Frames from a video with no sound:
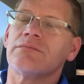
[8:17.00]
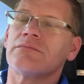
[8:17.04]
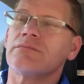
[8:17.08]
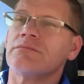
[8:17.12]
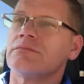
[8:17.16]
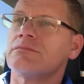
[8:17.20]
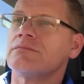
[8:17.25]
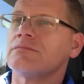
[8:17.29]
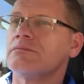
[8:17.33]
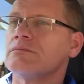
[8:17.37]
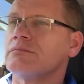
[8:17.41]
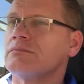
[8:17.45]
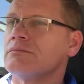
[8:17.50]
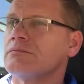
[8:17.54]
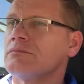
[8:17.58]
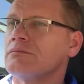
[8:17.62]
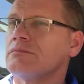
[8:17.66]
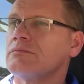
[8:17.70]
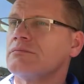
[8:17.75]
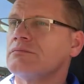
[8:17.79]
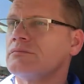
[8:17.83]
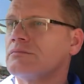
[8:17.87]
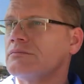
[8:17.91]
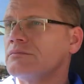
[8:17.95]

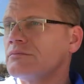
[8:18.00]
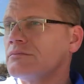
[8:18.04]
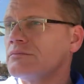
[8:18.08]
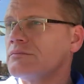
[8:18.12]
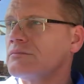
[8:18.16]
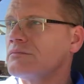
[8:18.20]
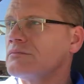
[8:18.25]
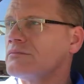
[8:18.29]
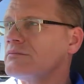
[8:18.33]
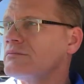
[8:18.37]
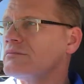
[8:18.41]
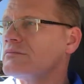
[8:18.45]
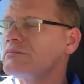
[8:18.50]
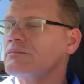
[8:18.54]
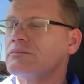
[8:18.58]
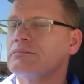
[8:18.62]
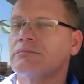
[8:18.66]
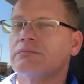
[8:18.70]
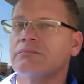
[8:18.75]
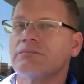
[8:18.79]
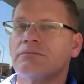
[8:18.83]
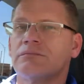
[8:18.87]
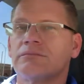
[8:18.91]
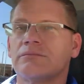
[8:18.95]

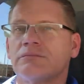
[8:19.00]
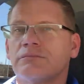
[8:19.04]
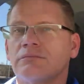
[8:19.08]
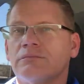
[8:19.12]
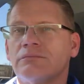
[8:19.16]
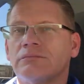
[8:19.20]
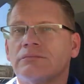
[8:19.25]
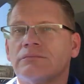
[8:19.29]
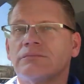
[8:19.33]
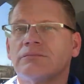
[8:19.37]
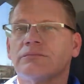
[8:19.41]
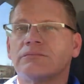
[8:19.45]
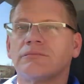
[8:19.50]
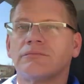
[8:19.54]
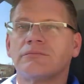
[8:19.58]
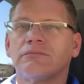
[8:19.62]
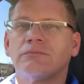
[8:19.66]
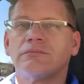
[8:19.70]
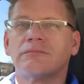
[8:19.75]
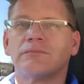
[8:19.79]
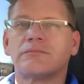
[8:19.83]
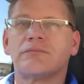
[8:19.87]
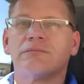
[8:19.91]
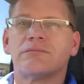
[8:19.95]

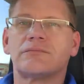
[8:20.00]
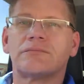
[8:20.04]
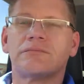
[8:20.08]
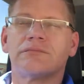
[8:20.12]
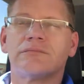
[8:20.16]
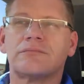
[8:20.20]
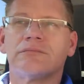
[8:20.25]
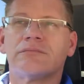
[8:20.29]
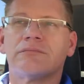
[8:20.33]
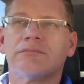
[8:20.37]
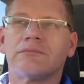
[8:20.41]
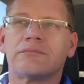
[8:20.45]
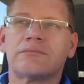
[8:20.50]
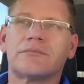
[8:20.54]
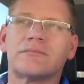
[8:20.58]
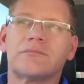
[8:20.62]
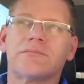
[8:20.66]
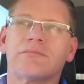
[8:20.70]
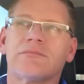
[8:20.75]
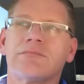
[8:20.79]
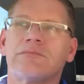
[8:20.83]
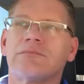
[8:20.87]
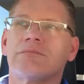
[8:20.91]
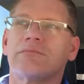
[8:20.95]

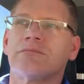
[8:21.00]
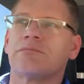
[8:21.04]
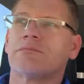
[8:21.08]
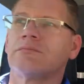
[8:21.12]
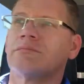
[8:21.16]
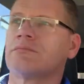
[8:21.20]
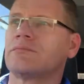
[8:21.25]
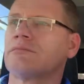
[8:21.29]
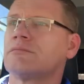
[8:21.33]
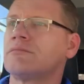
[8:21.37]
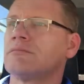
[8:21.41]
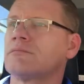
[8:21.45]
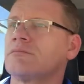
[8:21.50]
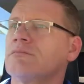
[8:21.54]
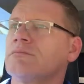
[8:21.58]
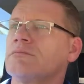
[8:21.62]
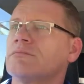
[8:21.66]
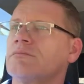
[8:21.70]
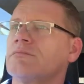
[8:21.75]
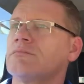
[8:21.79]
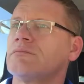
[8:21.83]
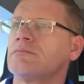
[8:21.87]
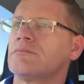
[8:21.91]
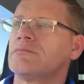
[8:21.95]

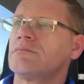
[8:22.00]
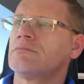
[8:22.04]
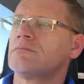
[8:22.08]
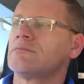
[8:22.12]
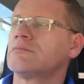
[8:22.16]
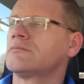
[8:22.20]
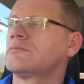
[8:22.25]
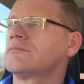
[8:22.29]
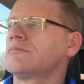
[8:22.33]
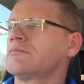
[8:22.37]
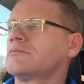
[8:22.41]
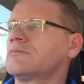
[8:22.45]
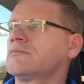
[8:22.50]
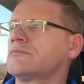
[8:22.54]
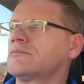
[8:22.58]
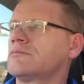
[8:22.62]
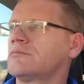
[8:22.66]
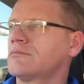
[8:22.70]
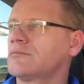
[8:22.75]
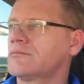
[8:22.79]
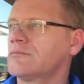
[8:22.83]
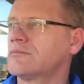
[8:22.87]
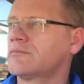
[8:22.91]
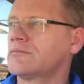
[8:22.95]

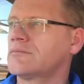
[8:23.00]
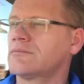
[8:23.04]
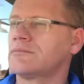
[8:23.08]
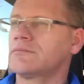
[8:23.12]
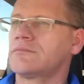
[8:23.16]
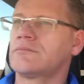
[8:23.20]
No words are spoken by the person on screen.